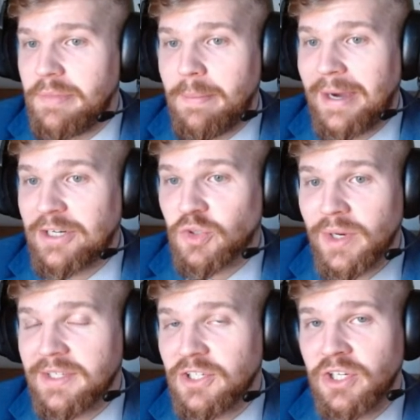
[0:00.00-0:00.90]
they might
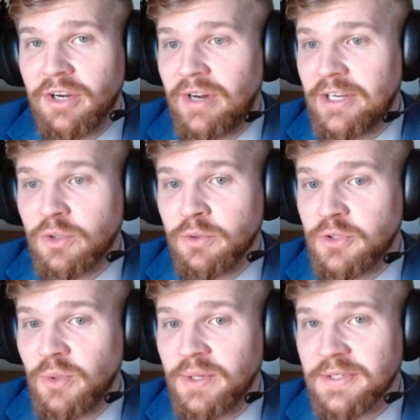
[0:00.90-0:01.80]
transition international
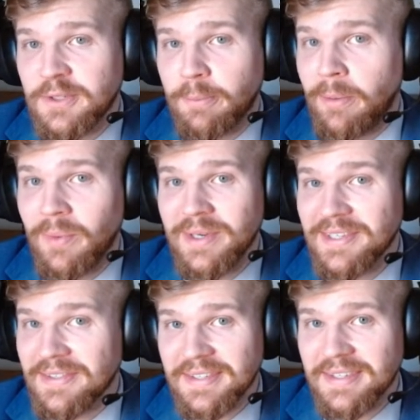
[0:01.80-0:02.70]
students to permanent
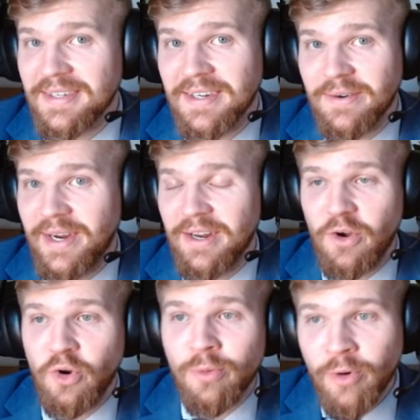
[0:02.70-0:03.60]
residents, right
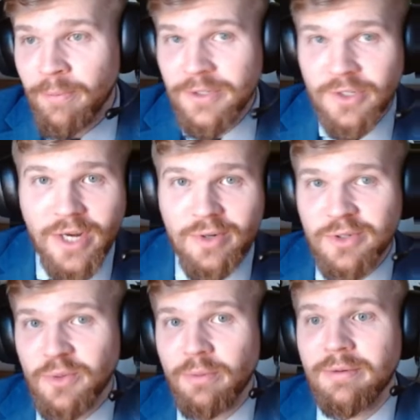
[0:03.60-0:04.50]
no more
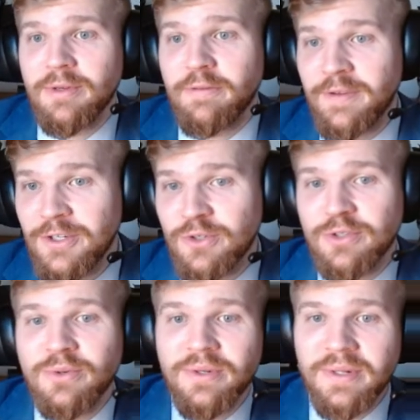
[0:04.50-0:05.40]
post-graduation work permit you finish your
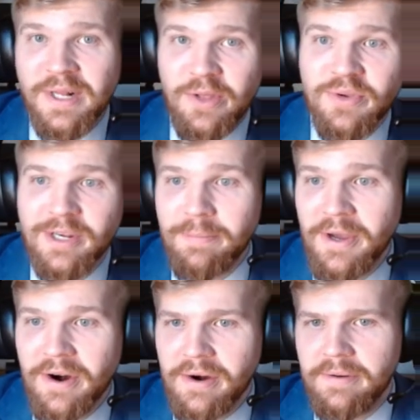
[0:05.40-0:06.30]
school you get
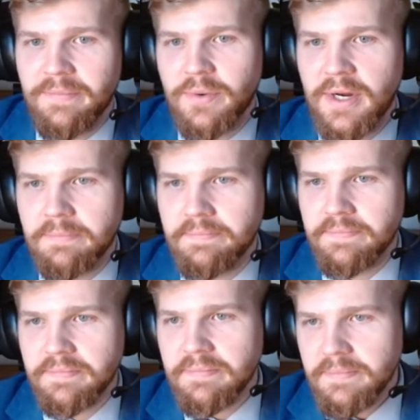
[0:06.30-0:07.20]
pr right
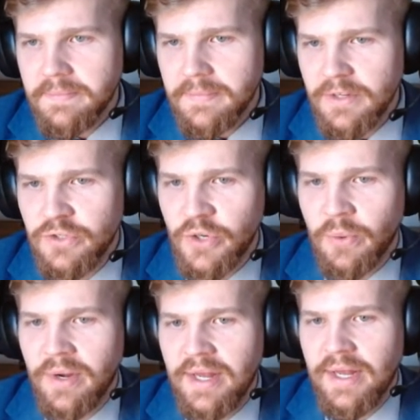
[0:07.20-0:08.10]

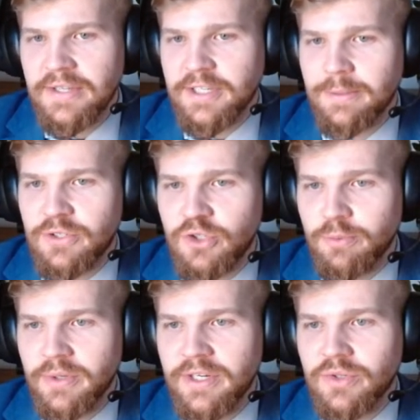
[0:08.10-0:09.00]
so it's going to be
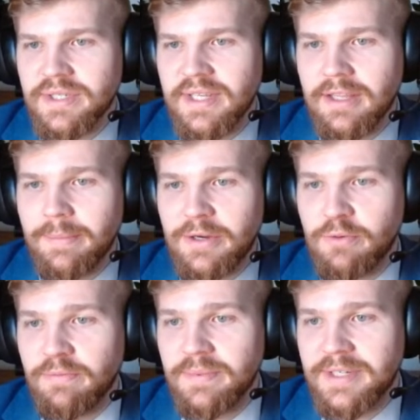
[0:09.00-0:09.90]
super interesting. They might
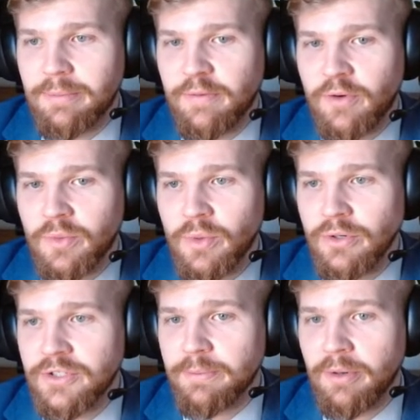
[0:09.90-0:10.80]
do temporary foreign
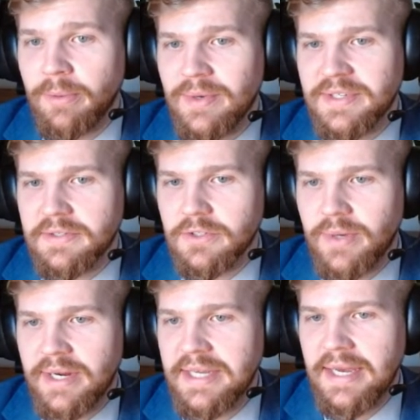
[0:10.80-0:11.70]
workers to permanent residents,
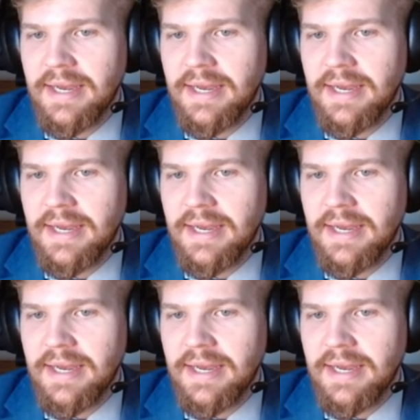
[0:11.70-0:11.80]
right?